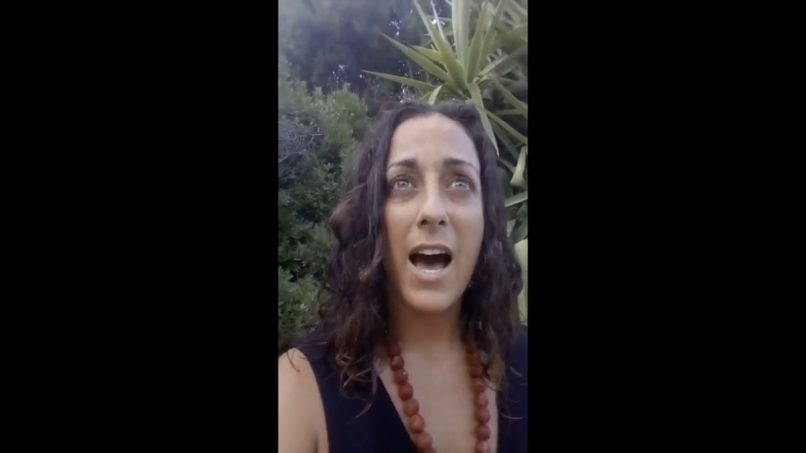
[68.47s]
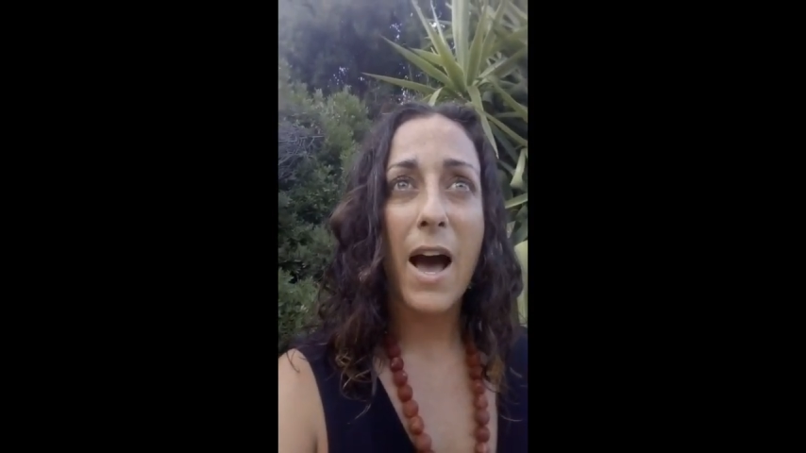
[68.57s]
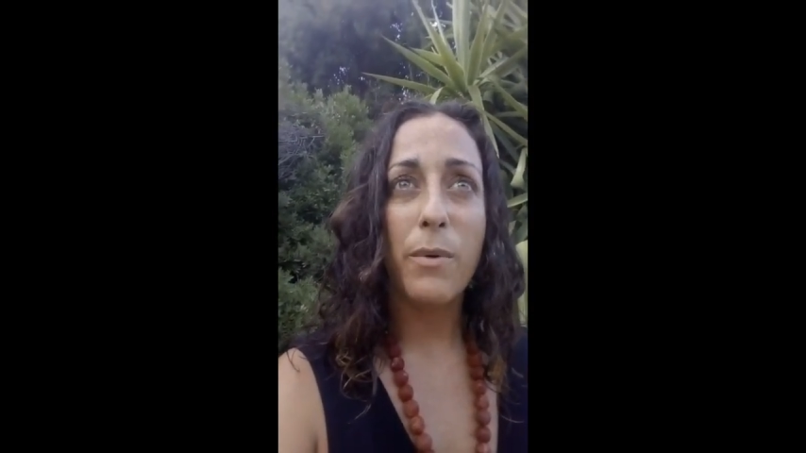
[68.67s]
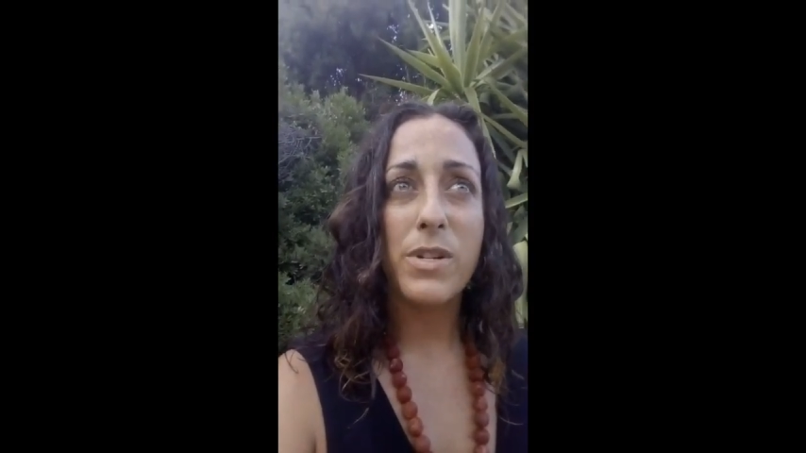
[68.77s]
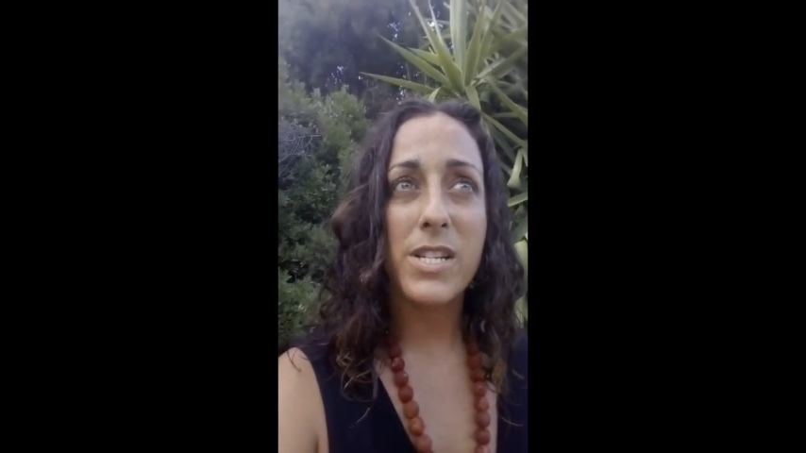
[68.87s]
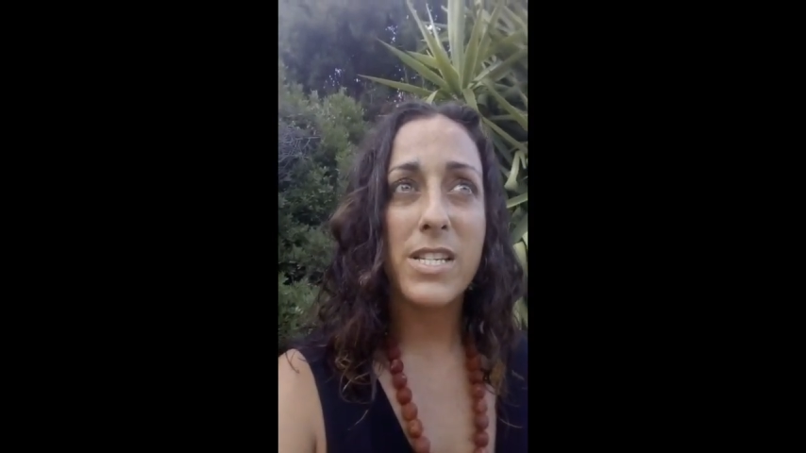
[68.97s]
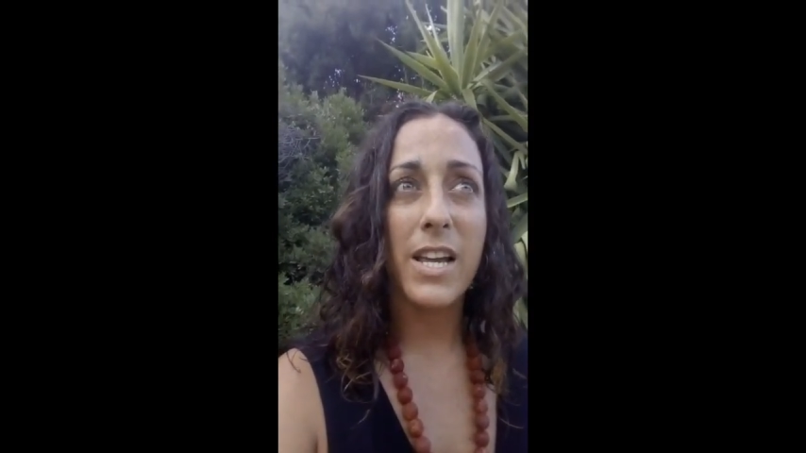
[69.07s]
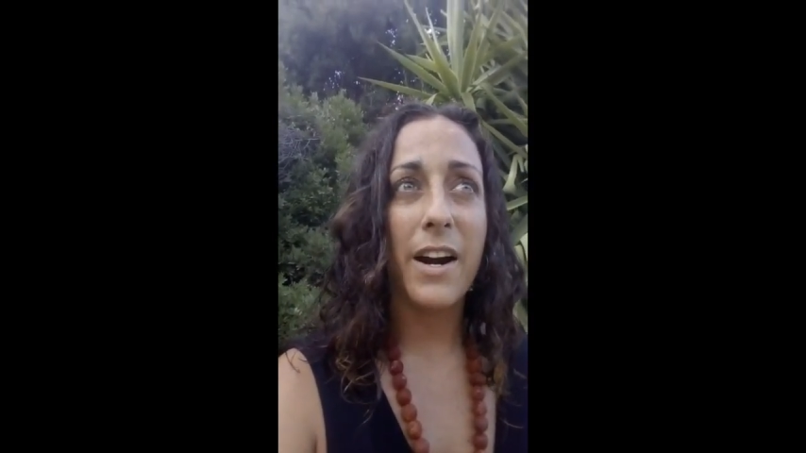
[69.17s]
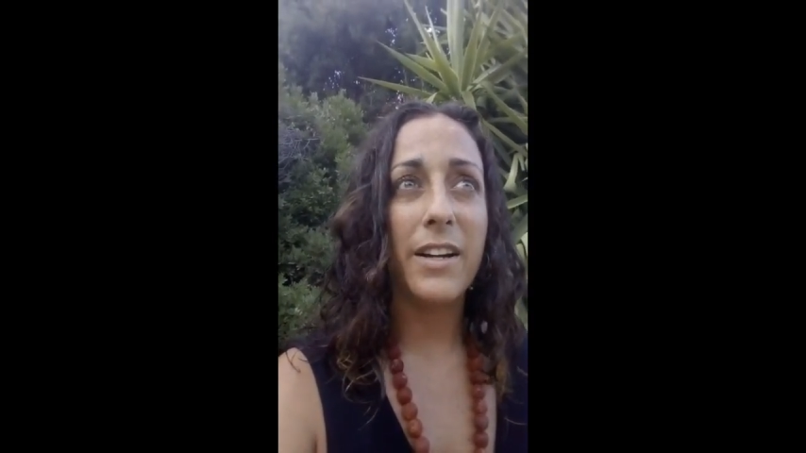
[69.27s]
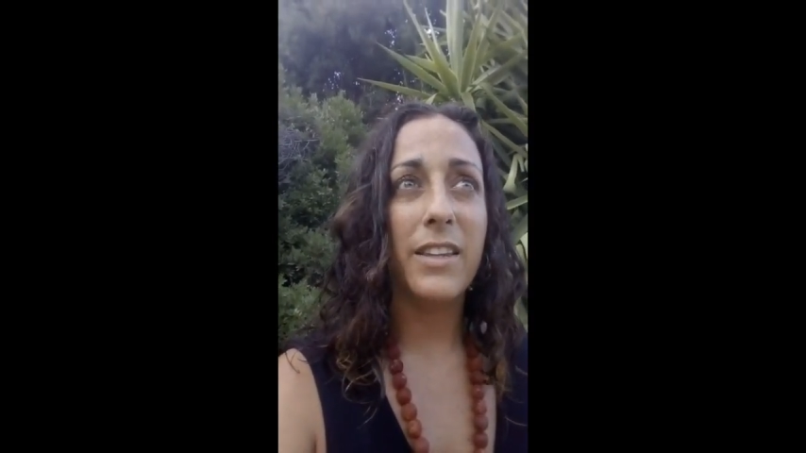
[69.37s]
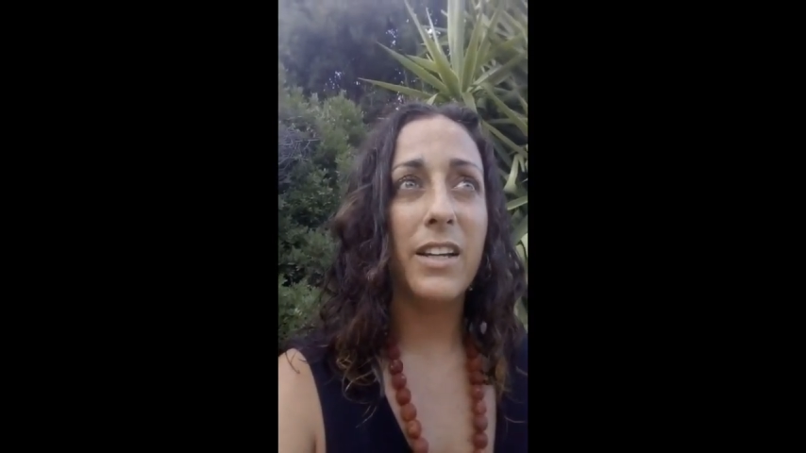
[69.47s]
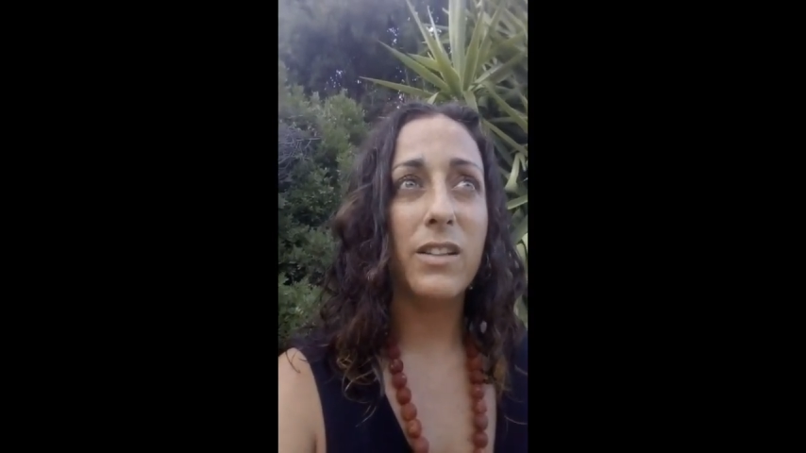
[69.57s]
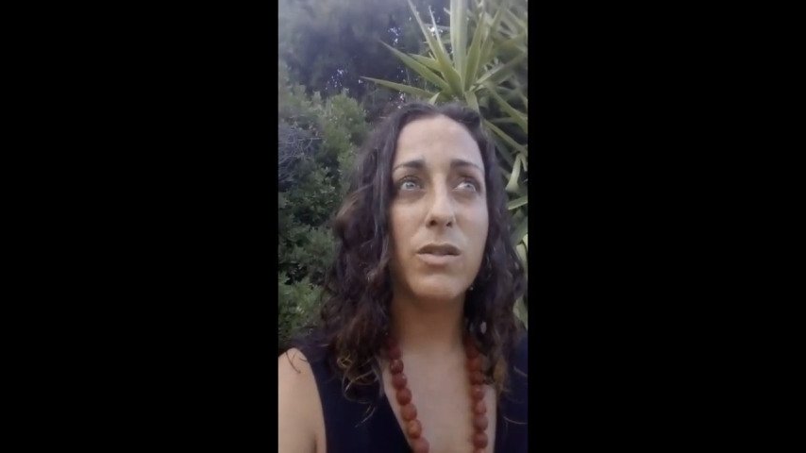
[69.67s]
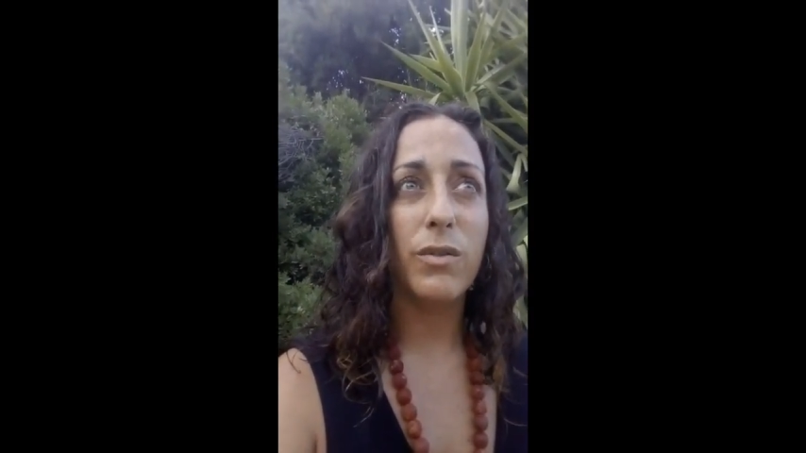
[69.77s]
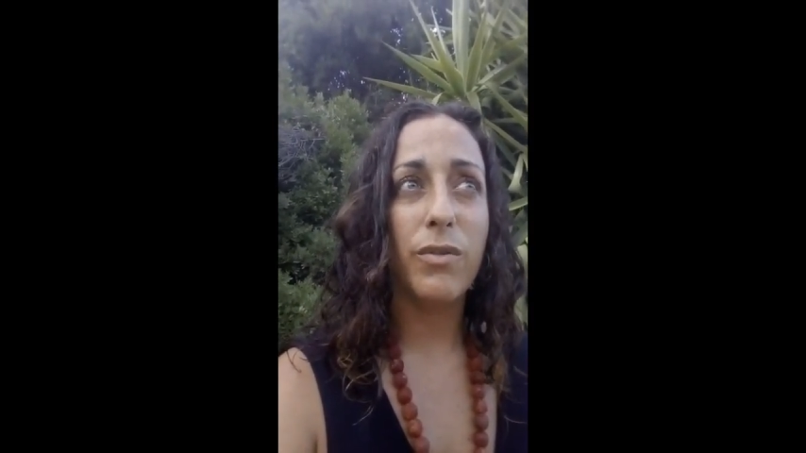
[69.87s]
I was
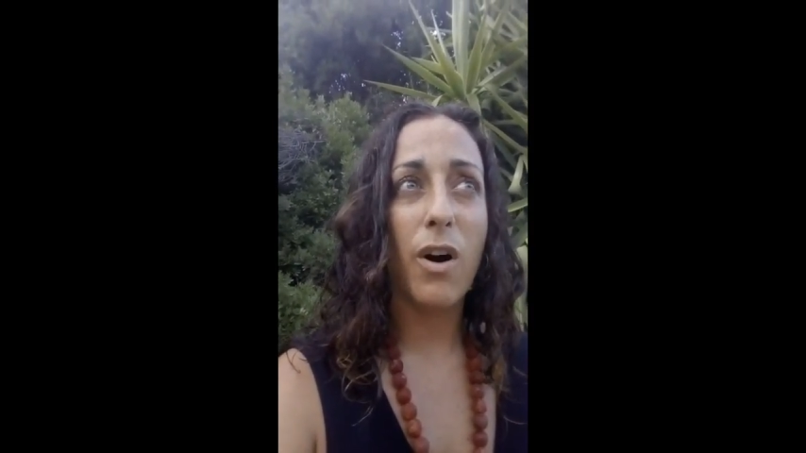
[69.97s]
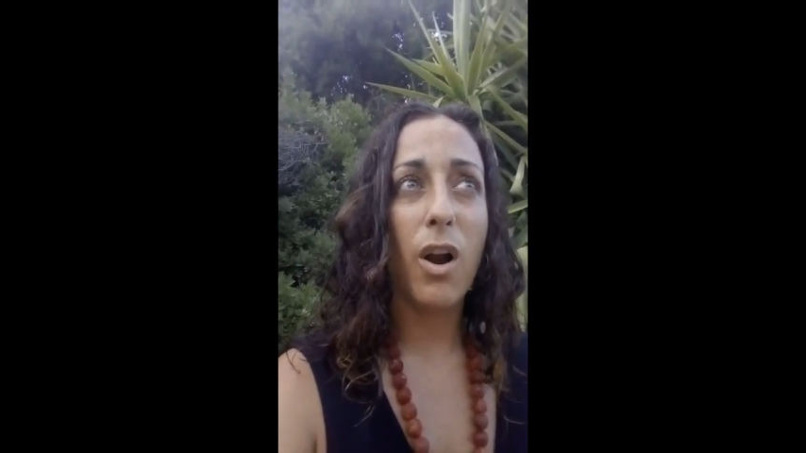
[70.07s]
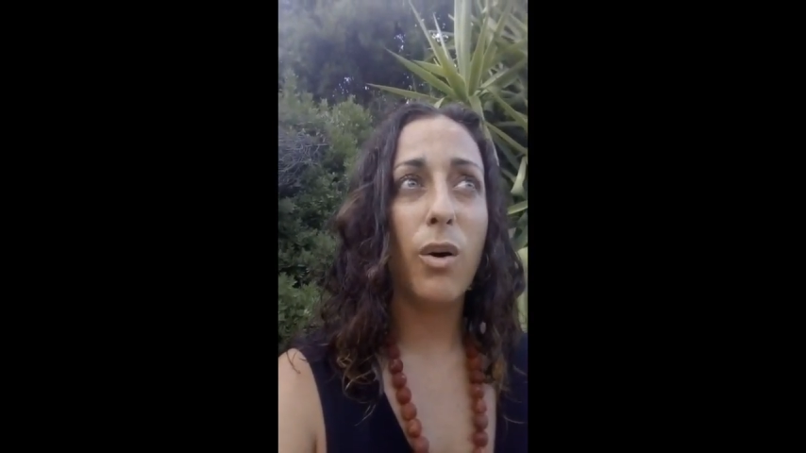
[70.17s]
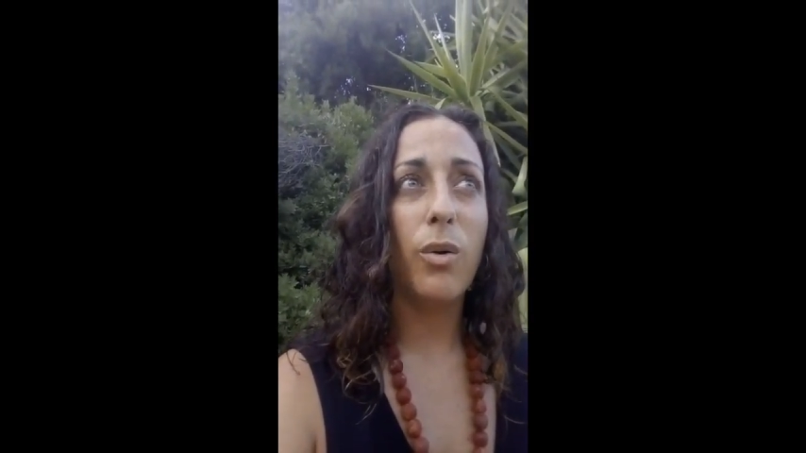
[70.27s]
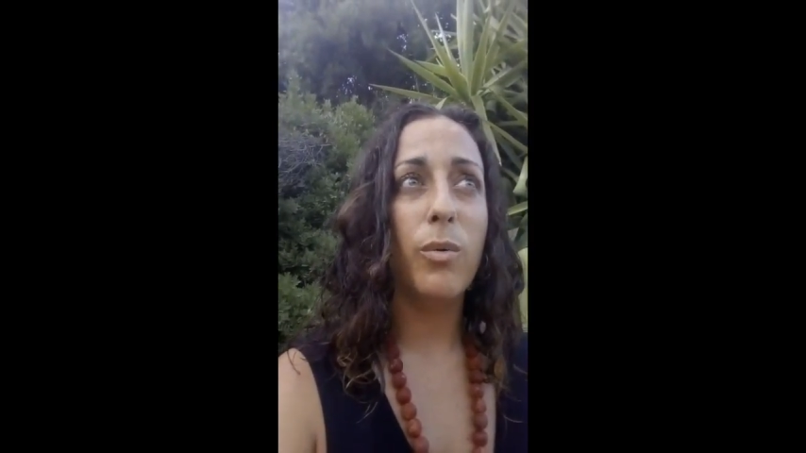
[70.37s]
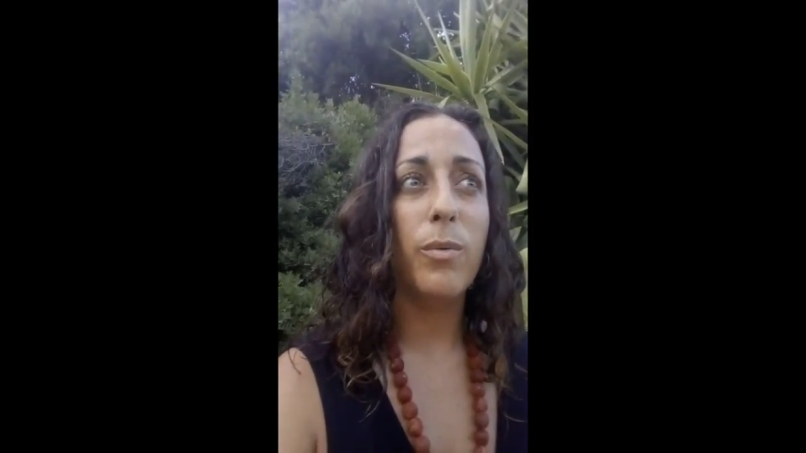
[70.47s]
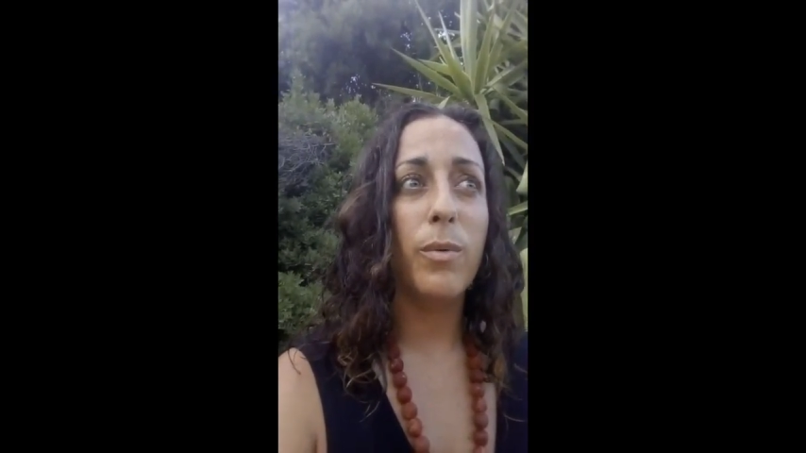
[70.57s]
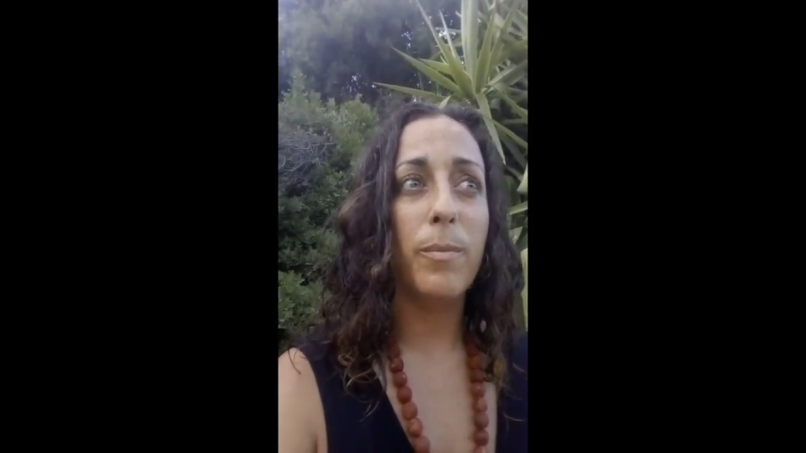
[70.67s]
starting to follow